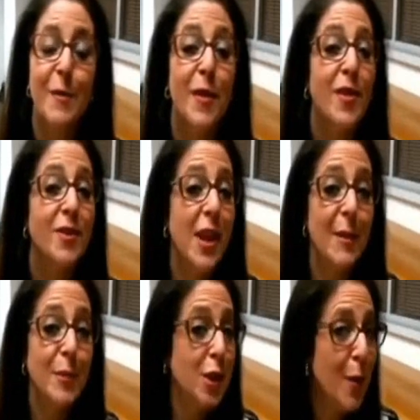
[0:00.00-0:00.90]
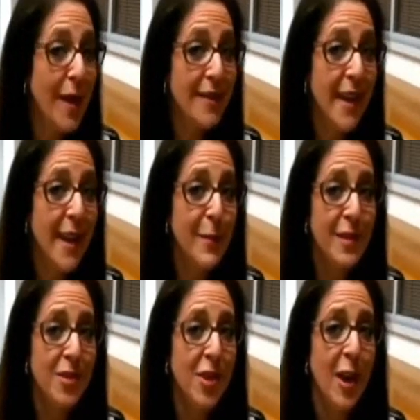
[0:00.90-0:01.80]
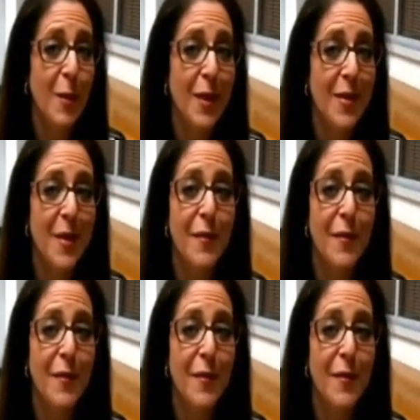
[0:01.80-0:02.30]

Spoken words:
But they're type 2A diamonds, gentlemen.